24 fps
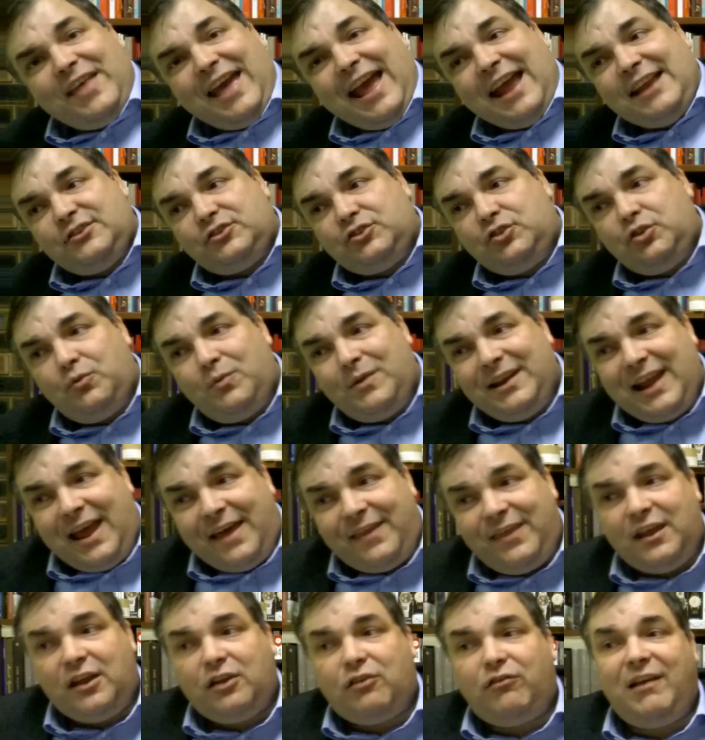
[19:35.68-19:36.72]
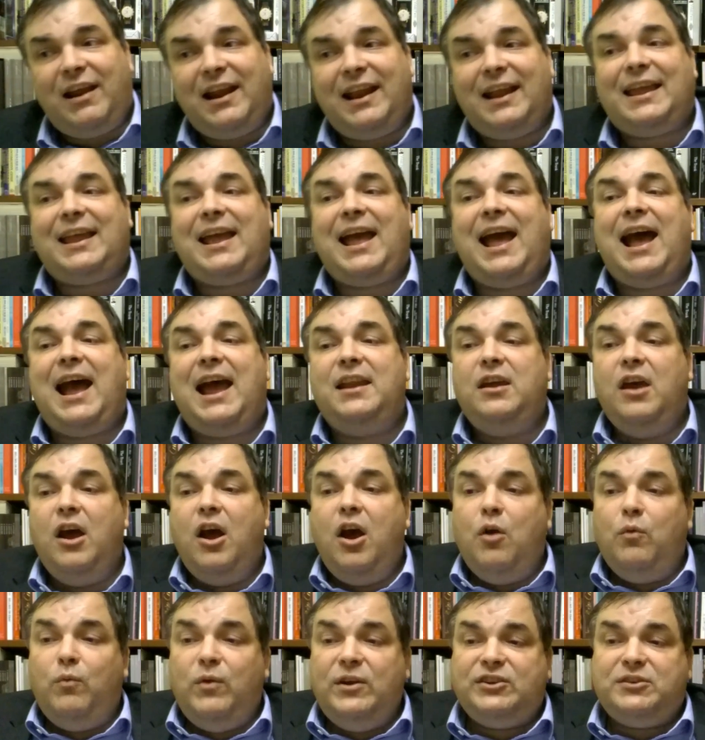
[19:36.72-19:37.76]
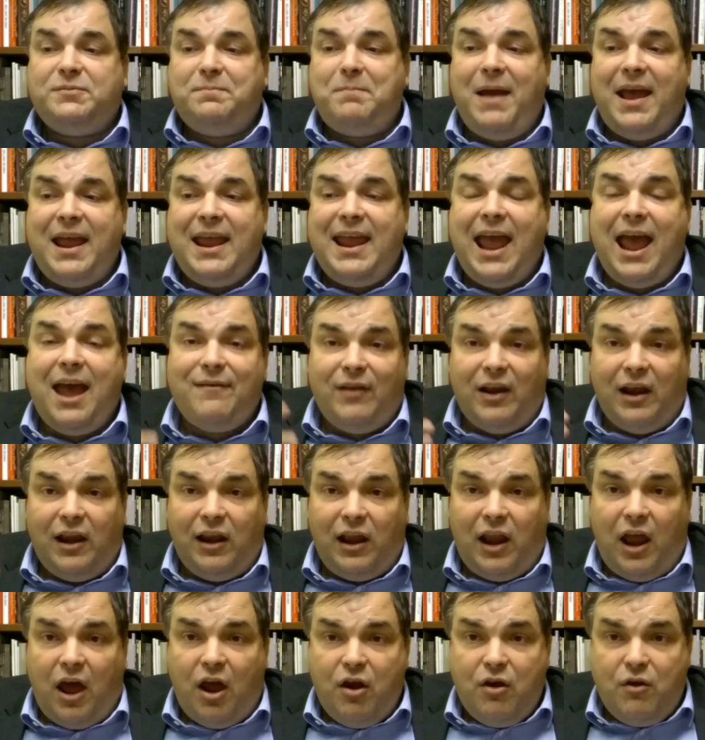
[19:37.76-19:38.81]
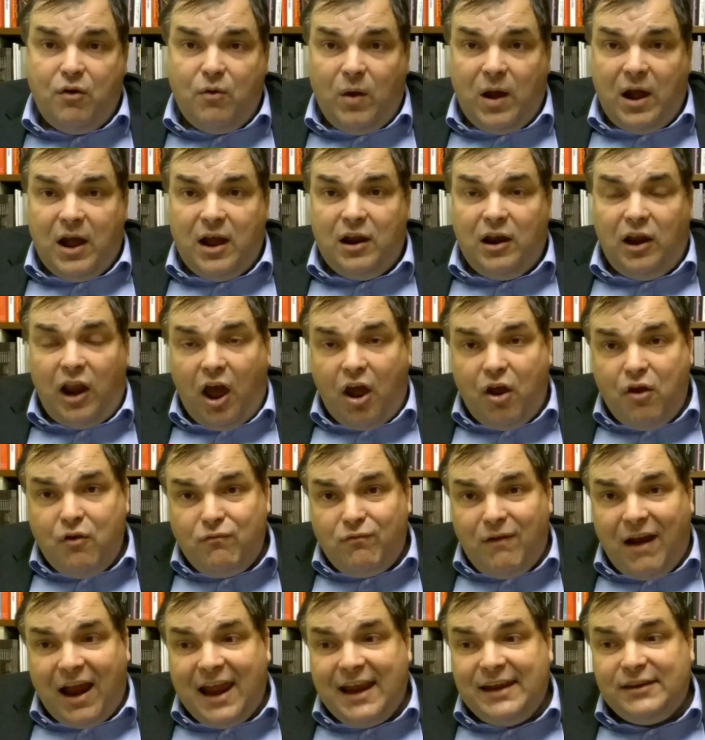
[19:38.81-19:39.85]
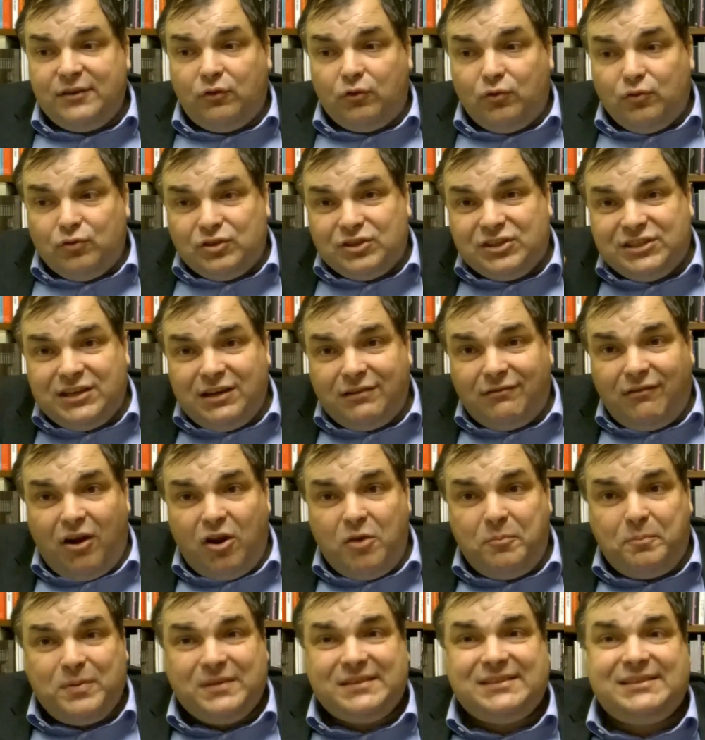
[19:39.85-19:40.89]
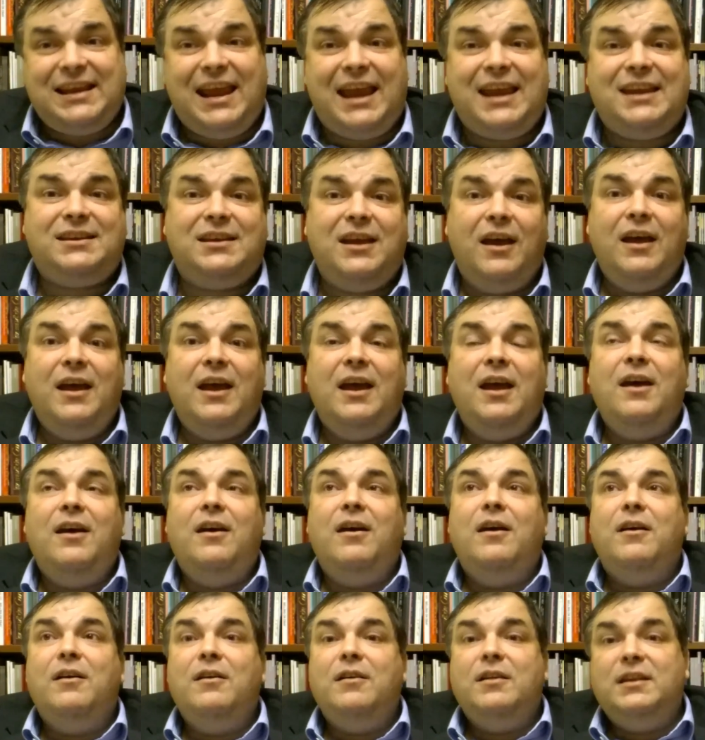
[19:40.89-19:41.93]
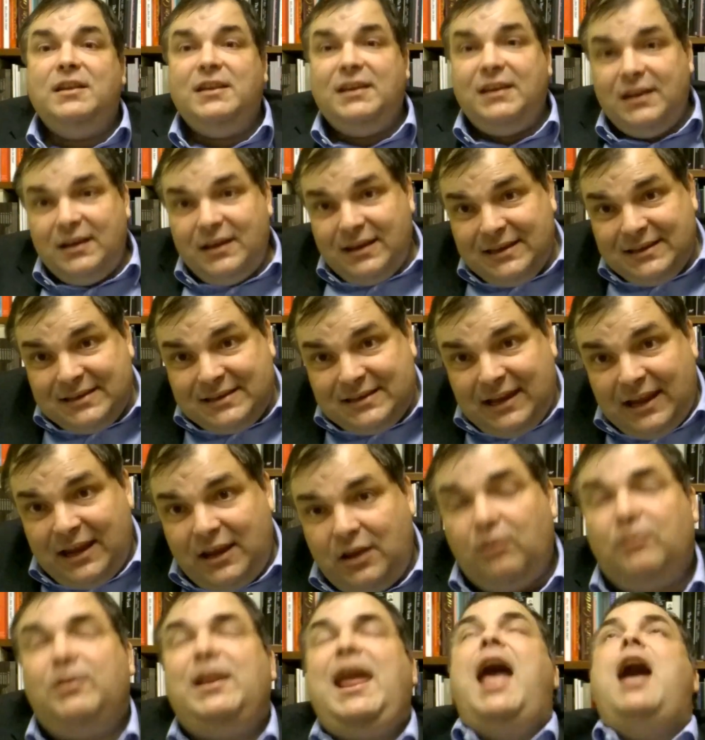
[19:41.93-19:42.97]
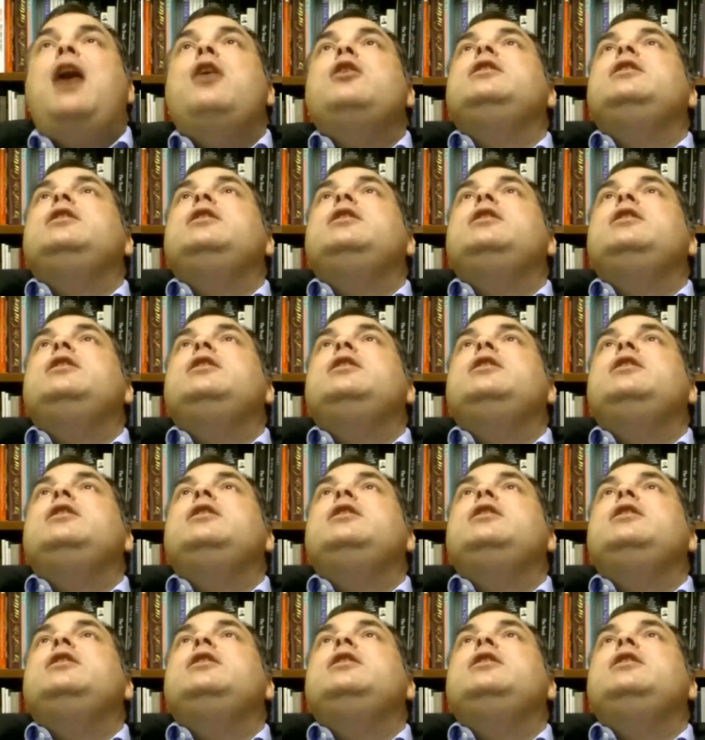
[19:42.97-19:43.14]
that to another credit card, which may have a lower, low rate or 0% deal. Now